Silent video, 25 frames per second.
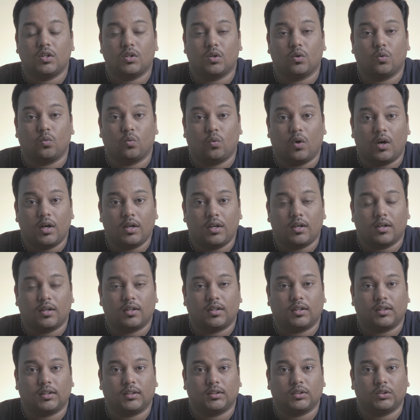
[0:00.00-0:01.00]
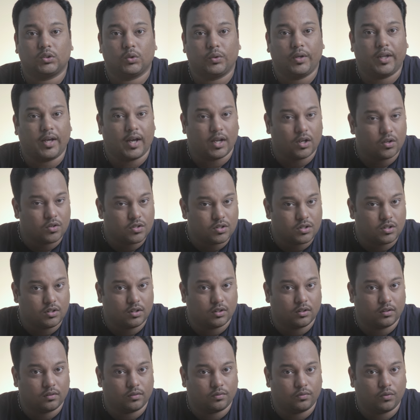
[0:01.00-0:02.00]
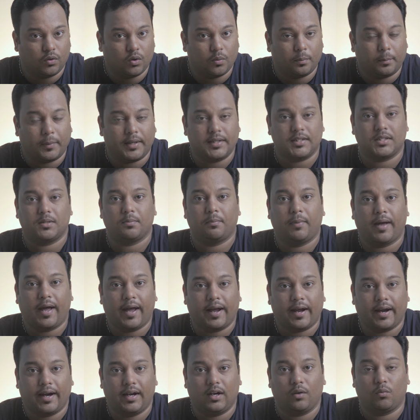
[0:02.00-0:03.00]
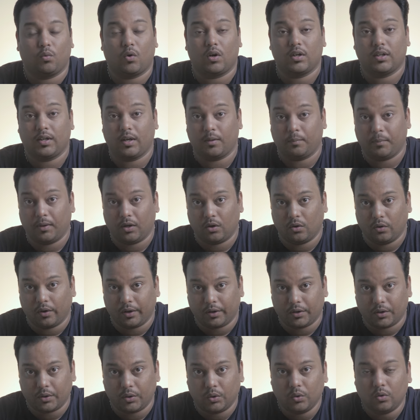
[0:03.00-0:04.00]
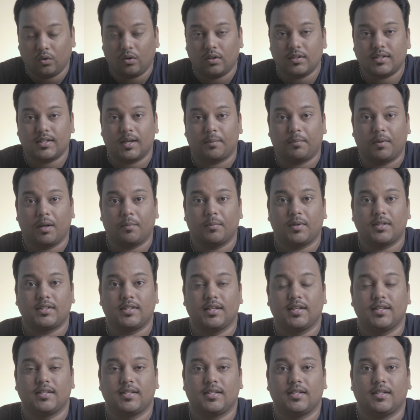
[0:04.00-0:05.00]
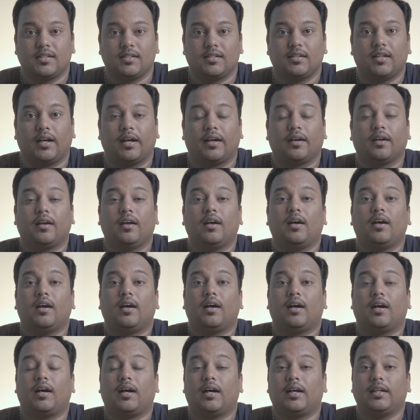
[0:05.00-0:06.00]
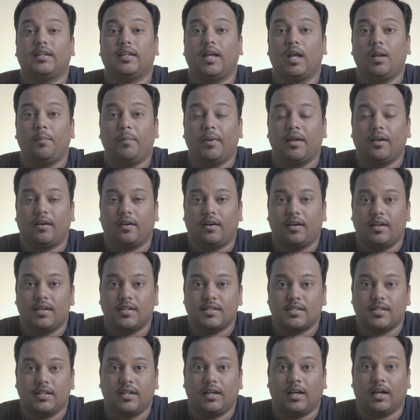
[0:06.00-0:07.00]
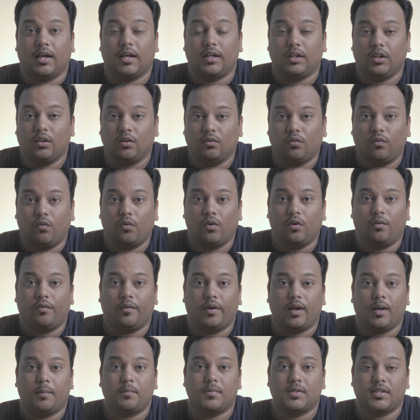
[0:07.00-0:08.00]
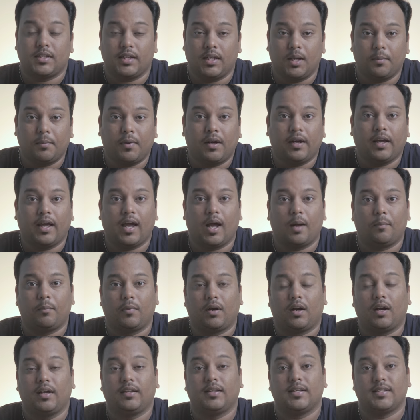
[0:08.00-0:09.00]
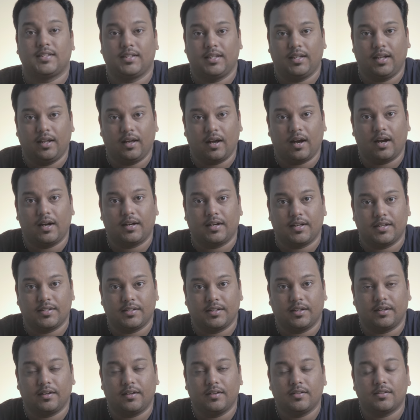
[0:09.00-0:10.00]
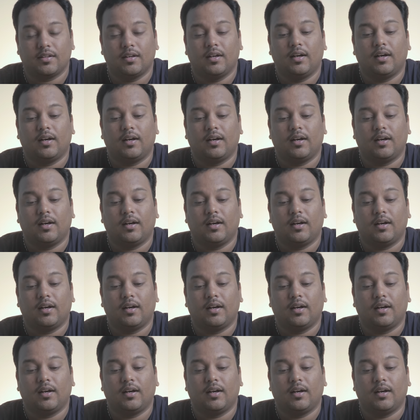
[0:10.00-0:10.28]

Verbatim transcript: So what uh, Sony announced a few months back and what they'll be going to do on September sixth is that Uh, they'll be releasing a new full-frame cinema camera in the CineAlta series.